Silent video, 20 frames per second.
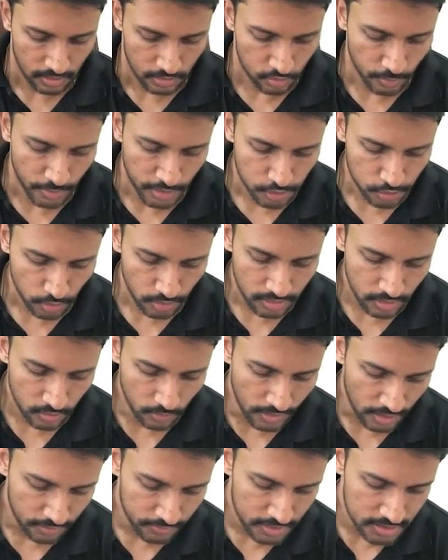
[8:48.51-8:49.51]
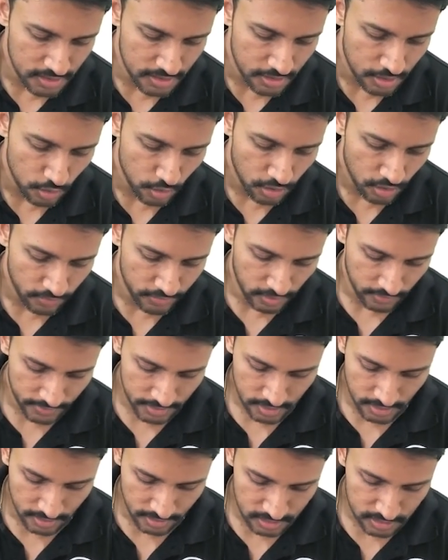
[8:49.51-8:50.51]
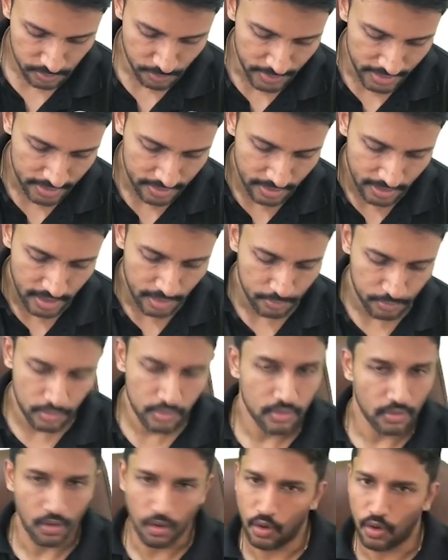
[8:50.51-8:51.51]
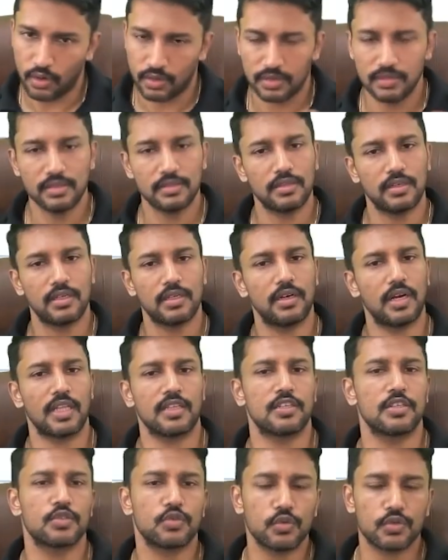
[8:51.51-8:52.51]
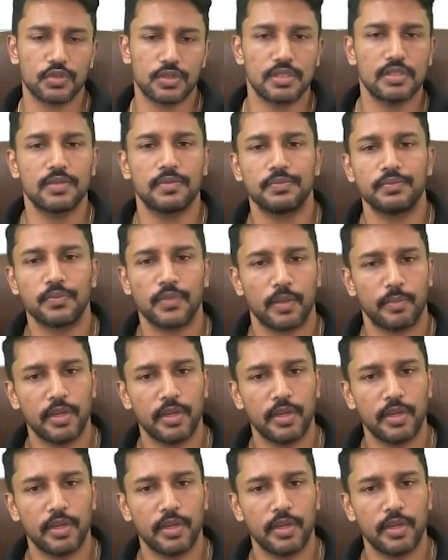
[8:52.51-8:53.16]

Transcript: So make sure that whatever GT you are giving, whether it is MedEd app or other sources,